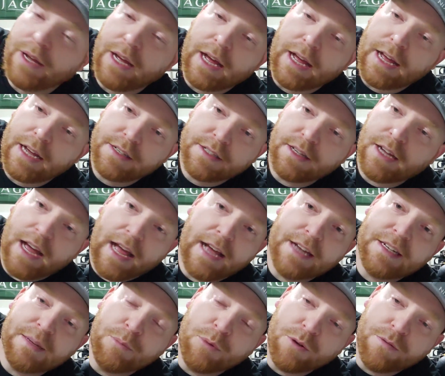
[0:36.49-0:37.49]
I
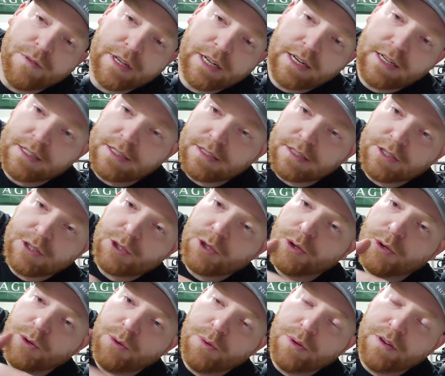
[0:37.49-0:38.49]
had to move it because the
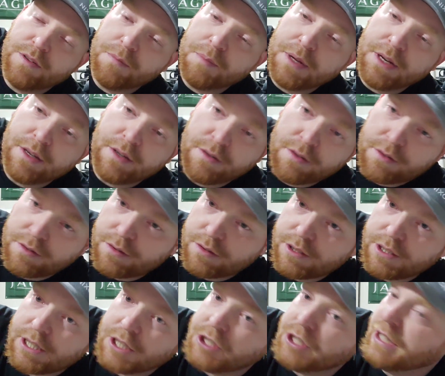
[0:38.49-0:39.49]
screw would have been
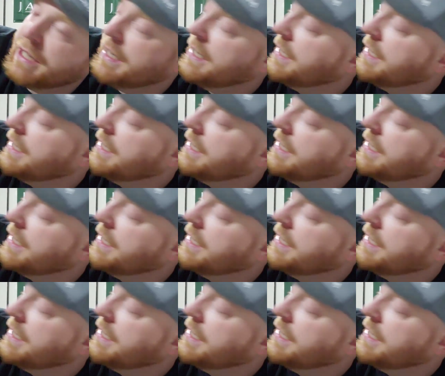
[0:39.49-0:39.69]
touching the